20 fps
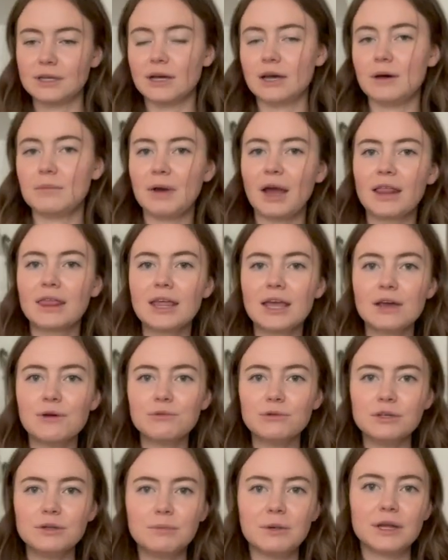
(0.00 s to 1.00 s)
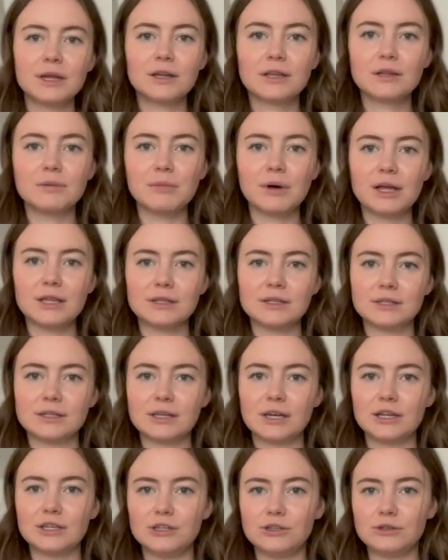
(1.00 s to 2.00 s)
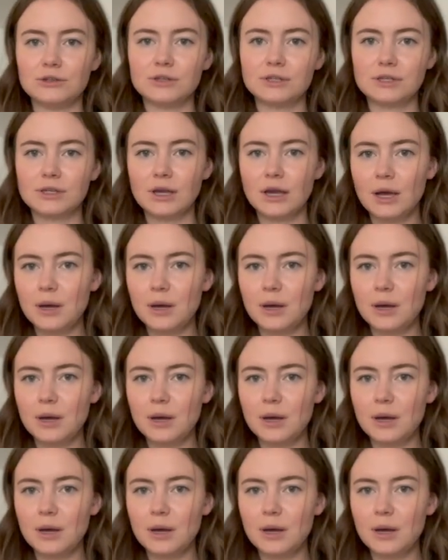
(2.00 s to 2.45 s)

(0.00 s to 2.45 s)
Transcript: Um, I think it will depend on the buttons I choose.